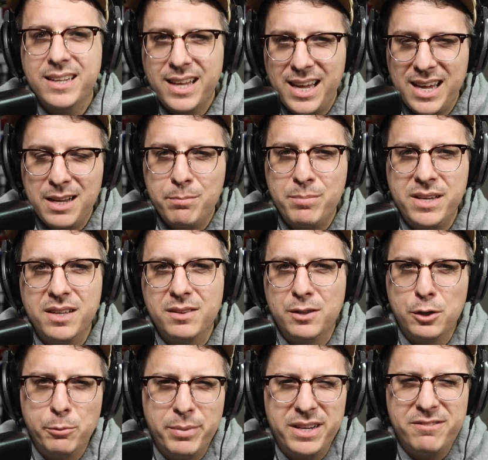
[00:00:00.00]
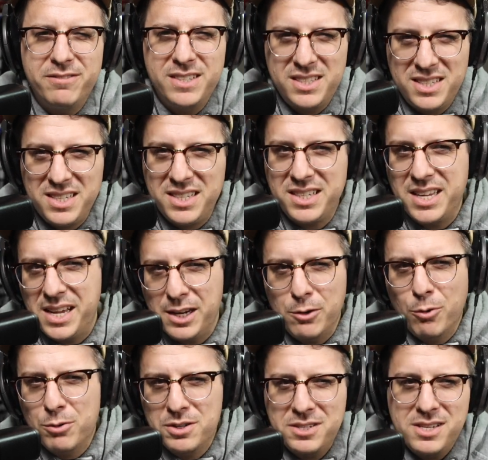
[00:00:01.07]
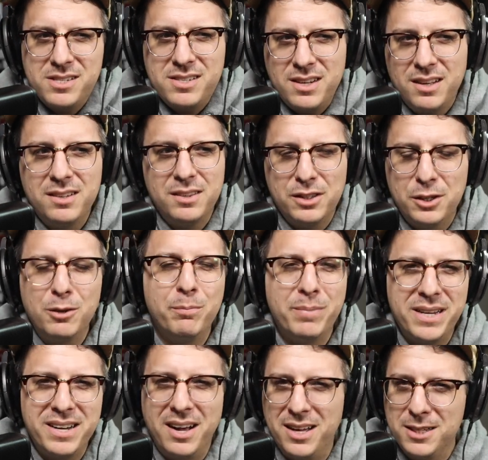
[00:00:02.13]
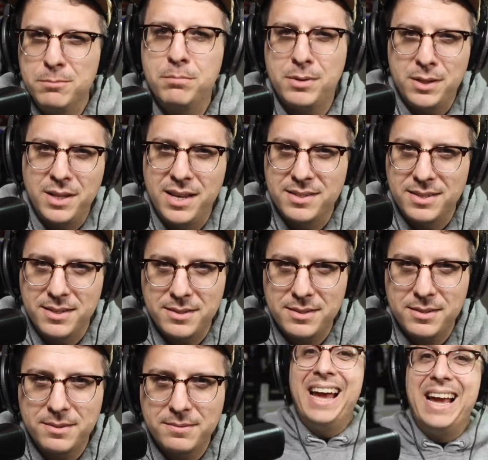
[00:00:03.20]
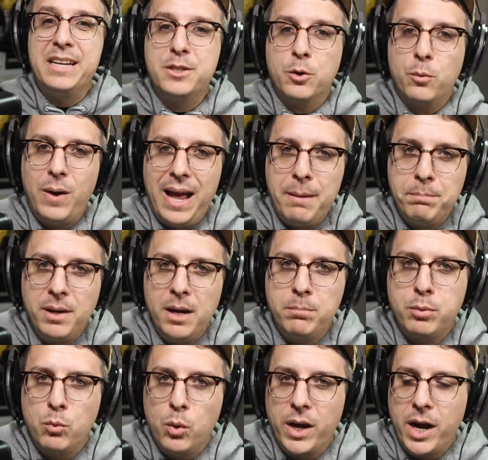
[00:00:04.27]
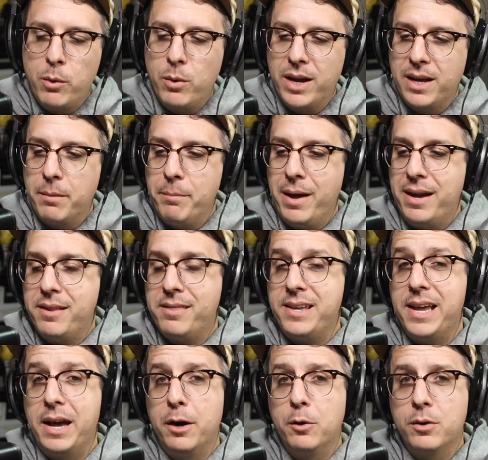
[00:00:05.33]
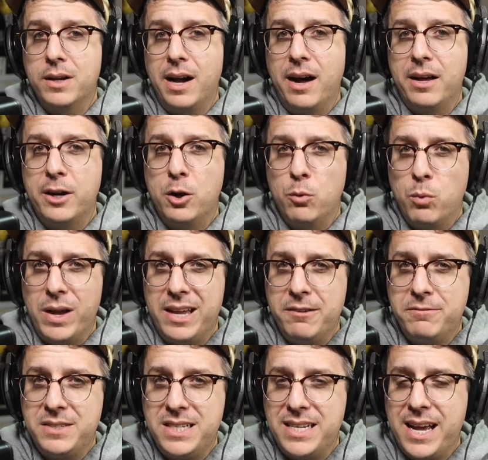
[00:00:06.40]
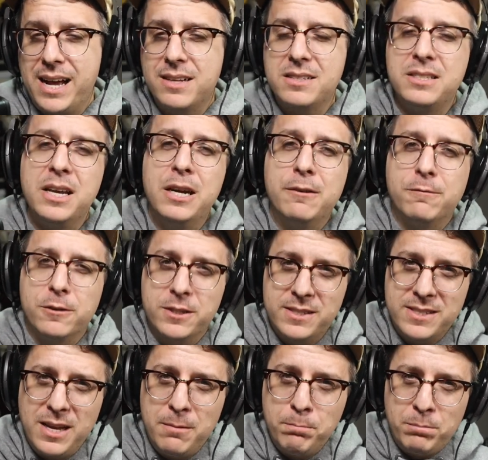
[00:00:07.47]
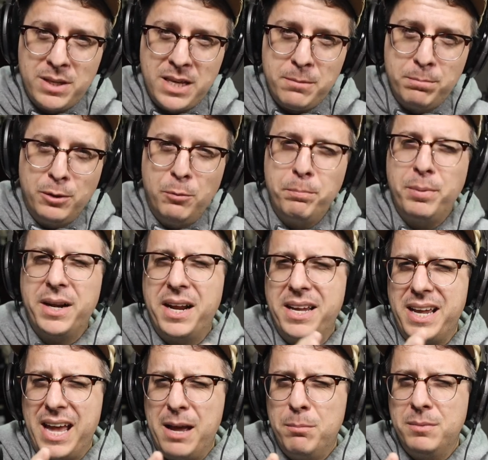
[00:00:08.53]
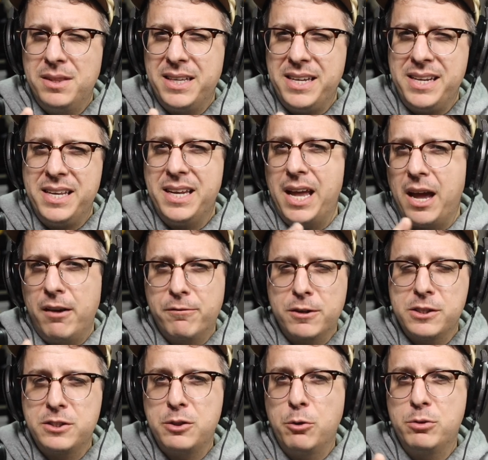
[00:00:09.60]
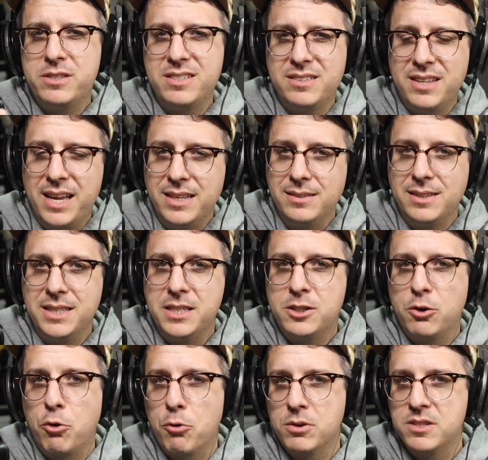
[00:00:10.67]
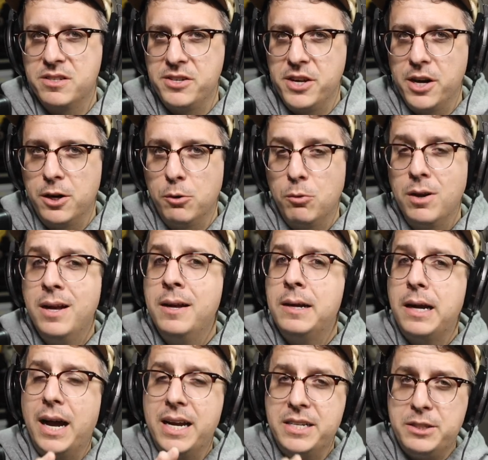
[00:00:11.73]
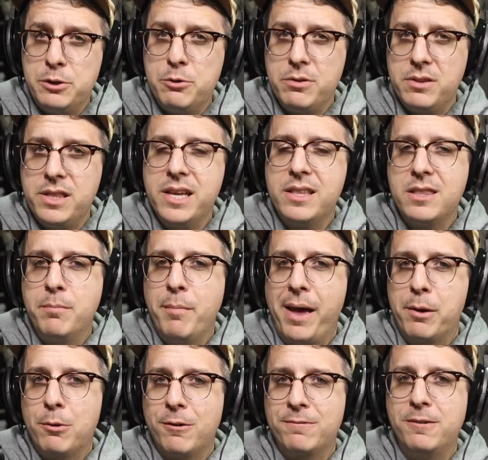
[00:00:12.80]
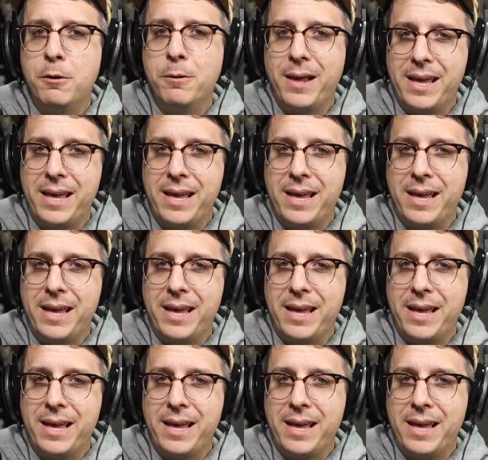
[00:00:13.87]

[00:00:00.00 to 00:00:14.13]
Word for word: can be a little bit fatiguing or just a little bit unpleasant. And to wrap up, would I recommend the Elgato Wave DX? For some people, but I am leaning ever so slightly towards no. I do think the microphone